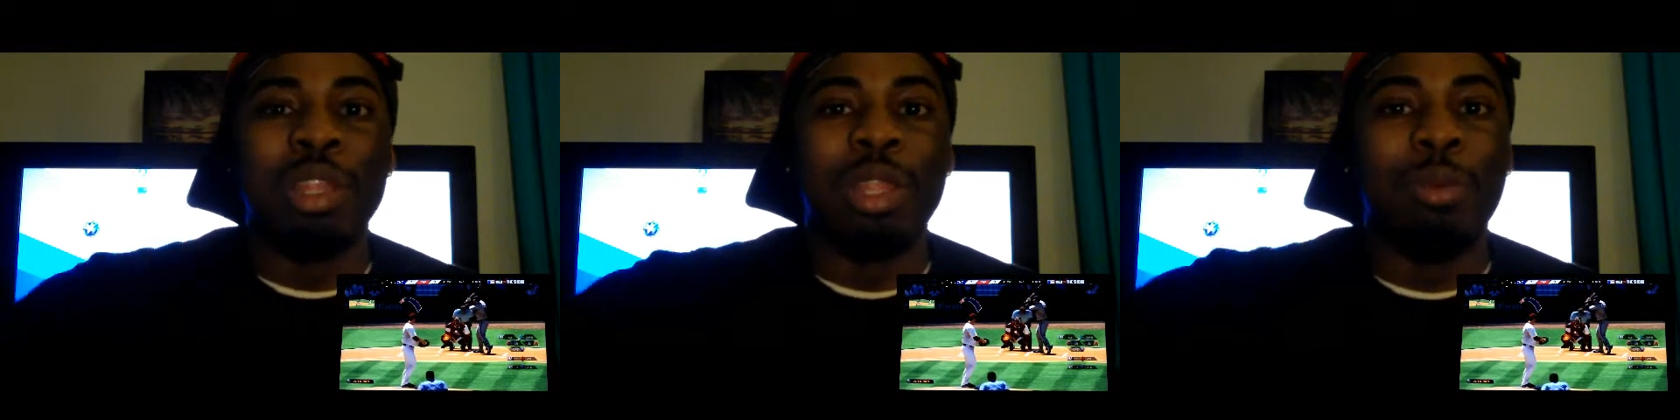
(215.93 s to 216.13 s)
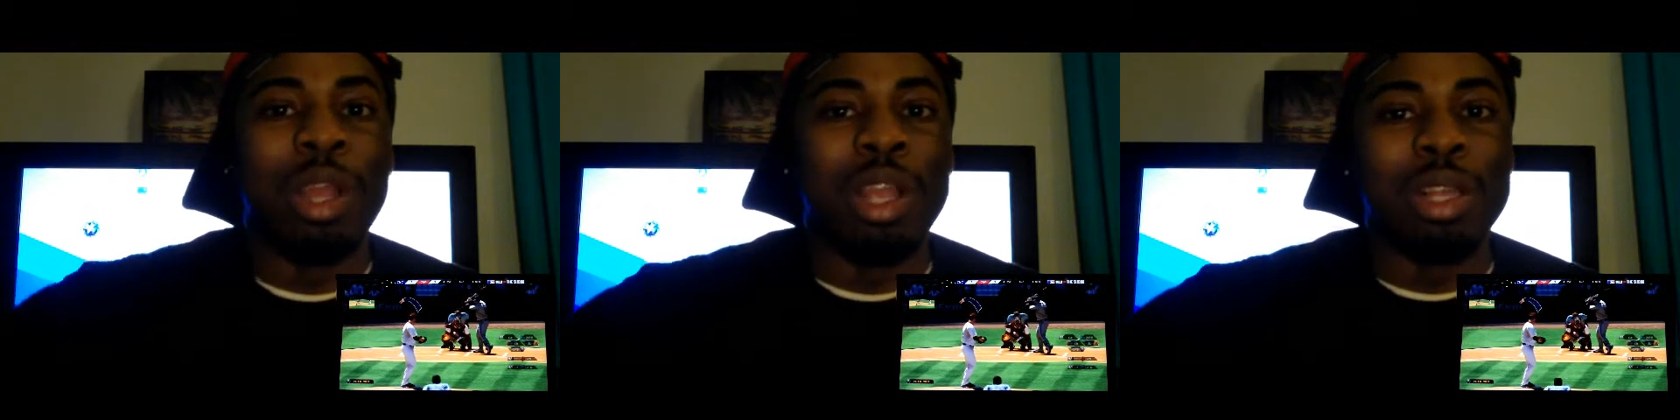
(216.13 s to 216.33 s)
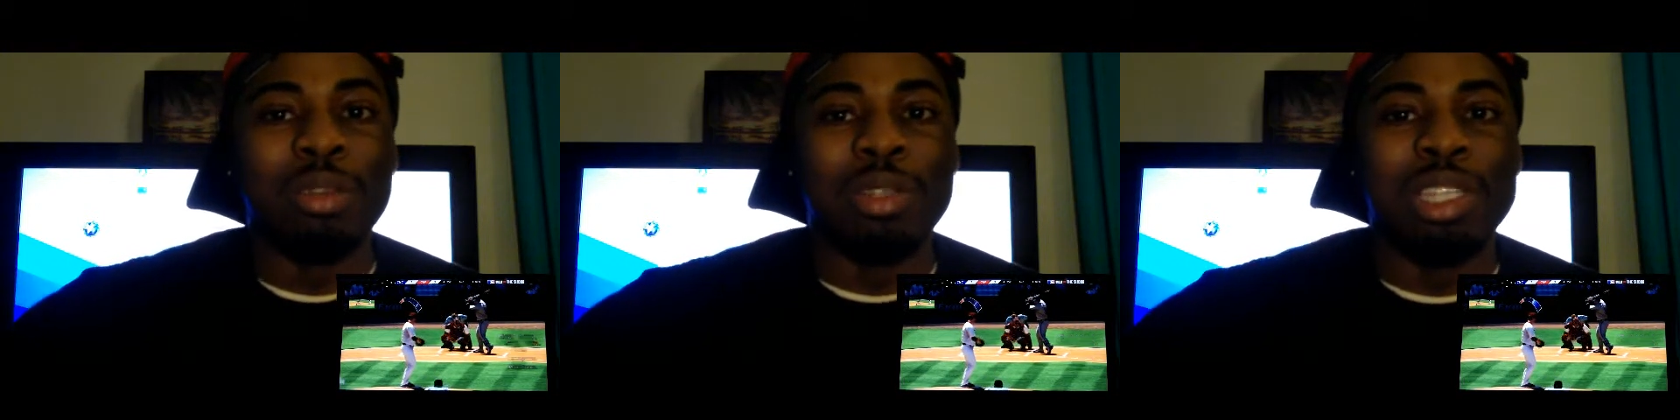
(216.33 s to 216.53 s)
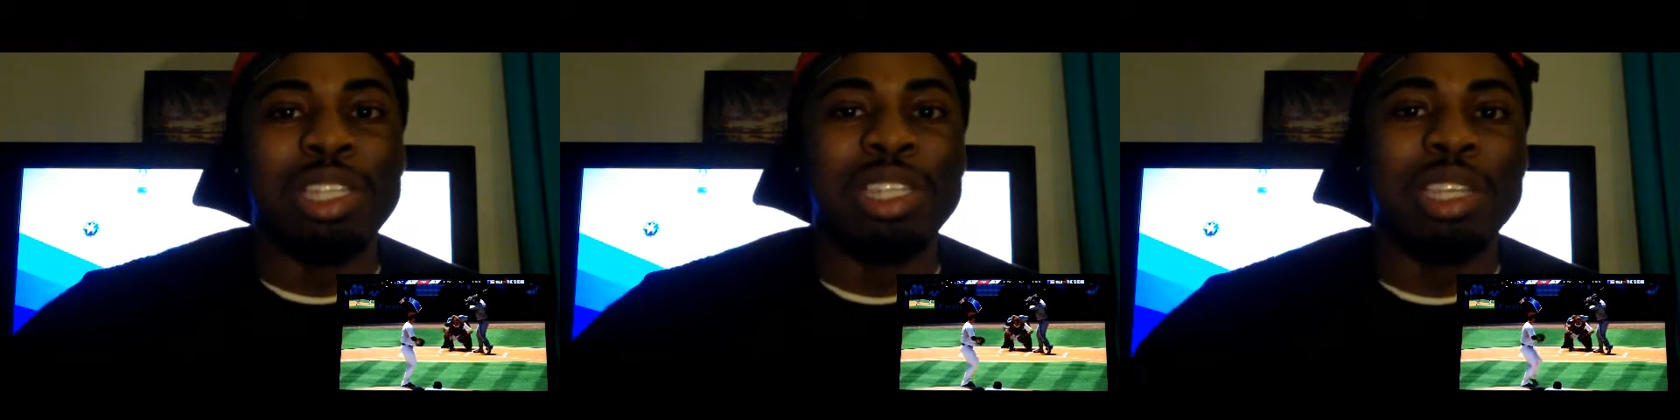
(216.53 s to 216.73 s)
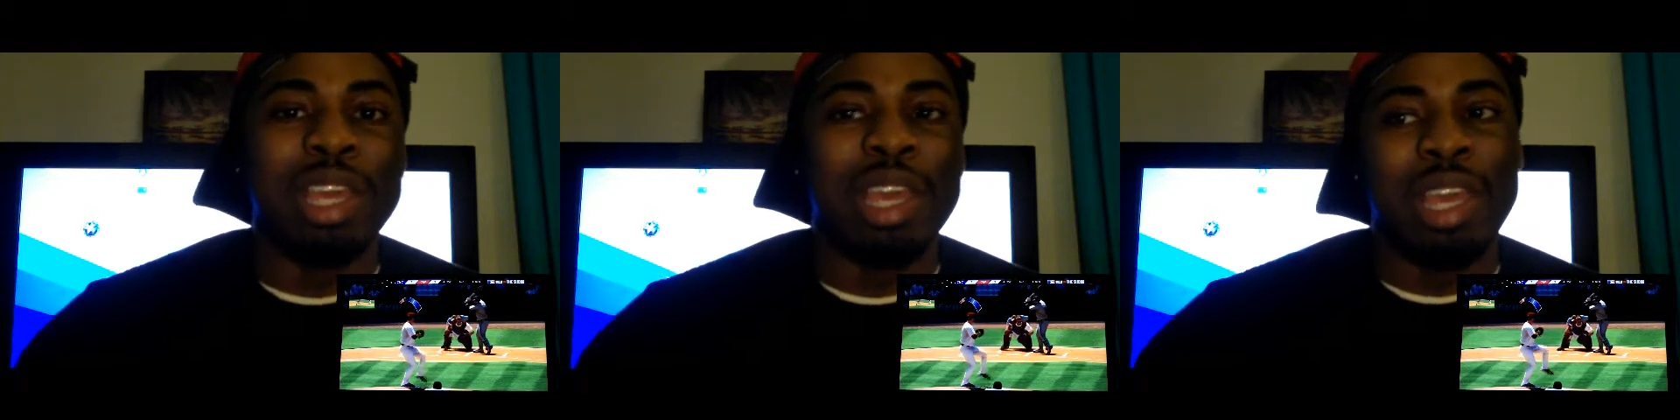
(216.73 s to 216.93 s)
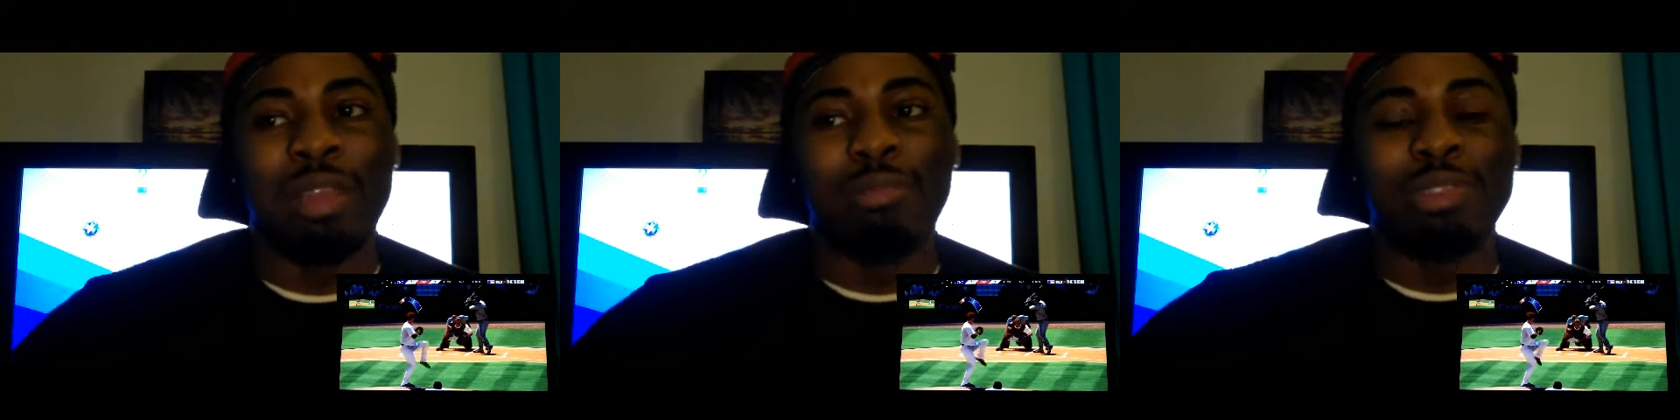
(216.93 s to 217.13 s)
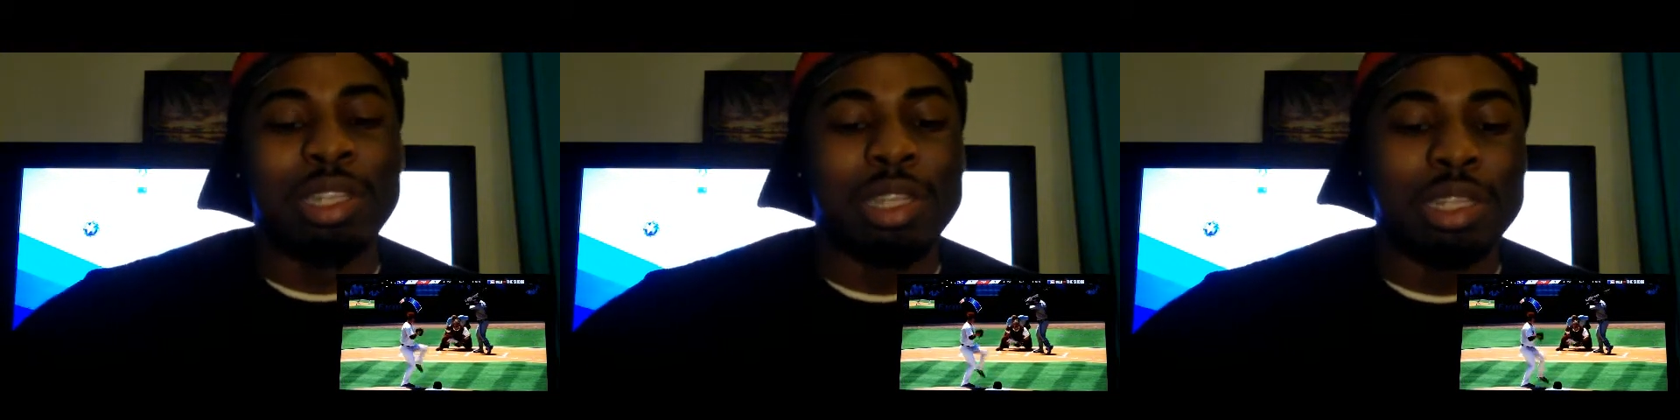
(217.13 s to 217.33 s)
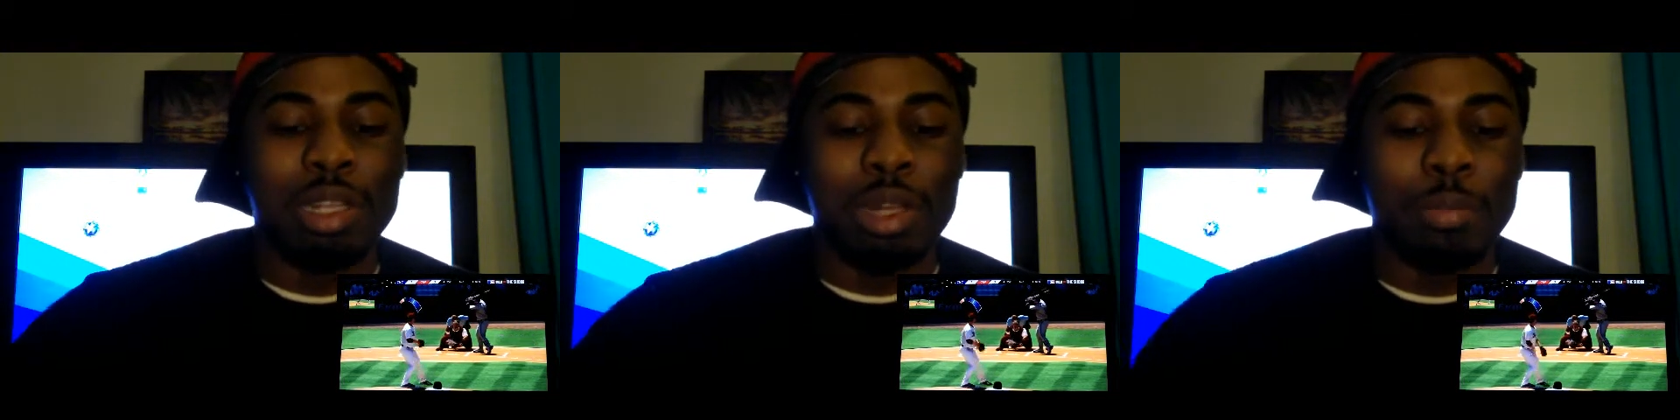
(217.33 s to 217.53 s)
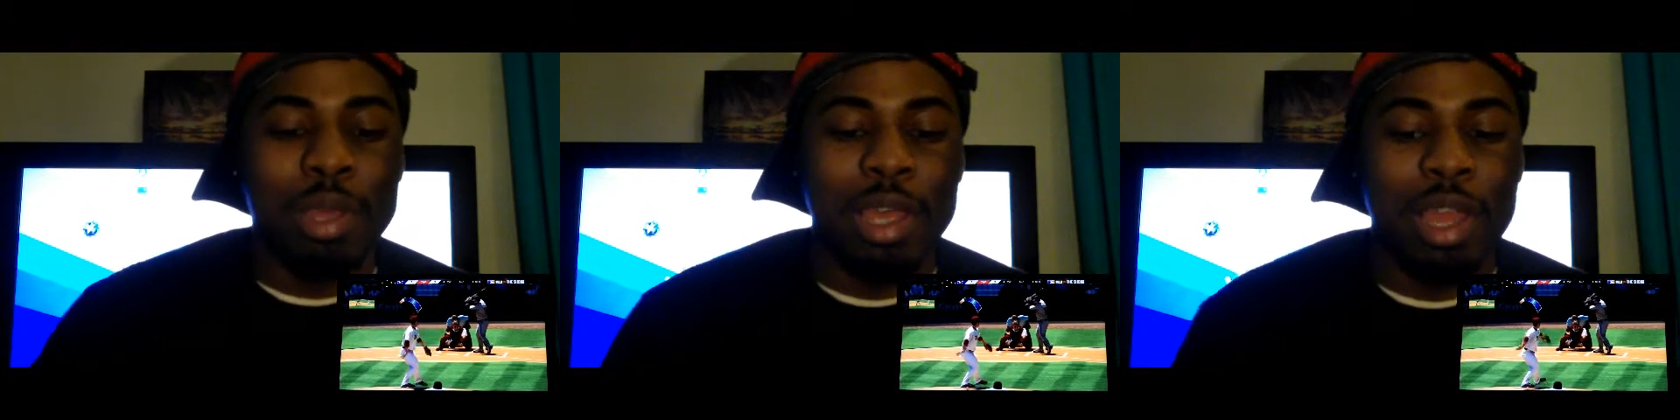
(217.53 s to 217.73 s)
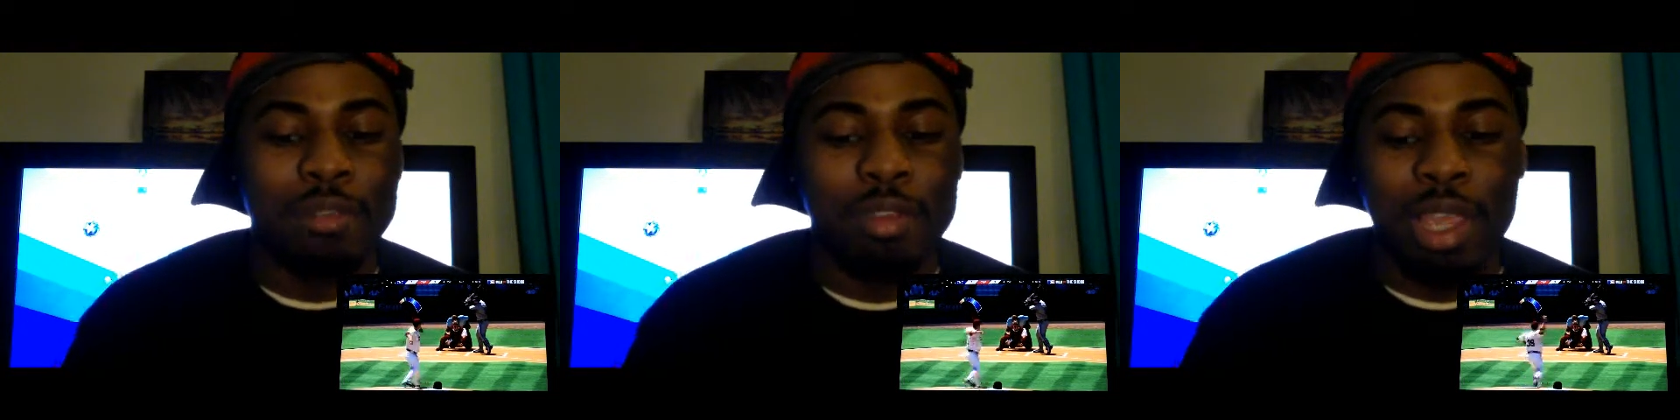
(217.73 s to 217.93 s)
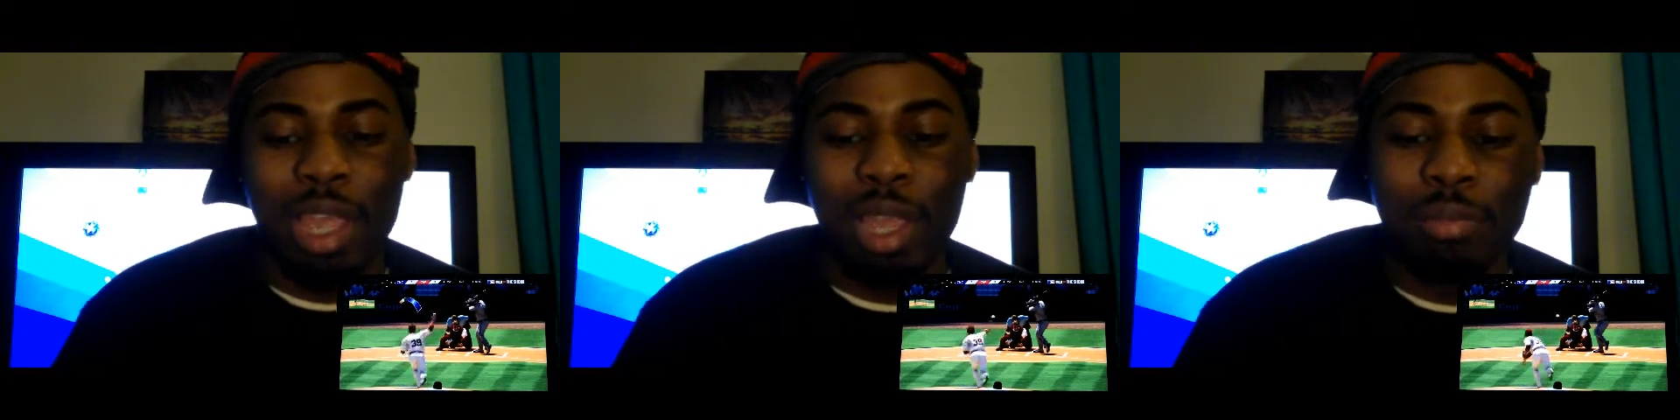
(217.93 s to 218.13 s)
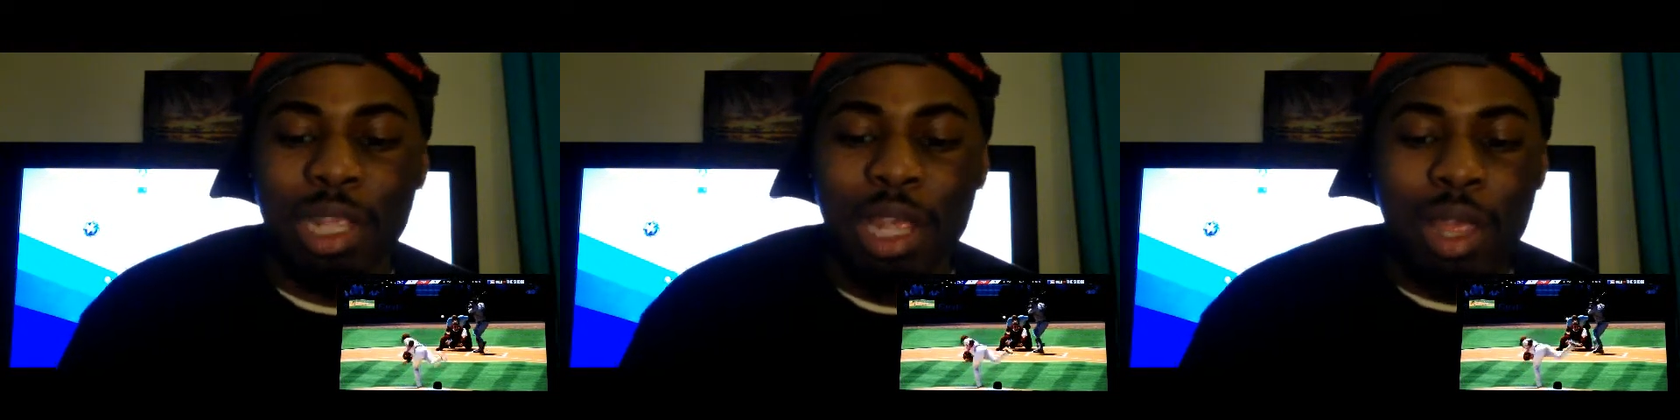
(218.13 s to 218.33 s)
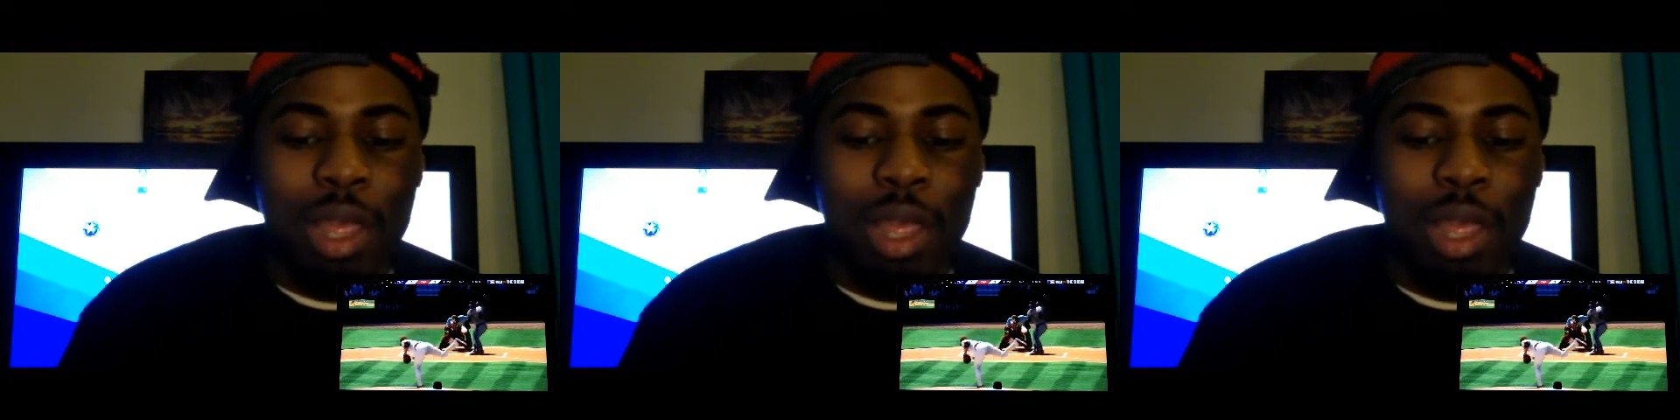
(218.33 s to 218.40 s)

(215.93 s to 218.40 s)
the regular season games into the playoff games.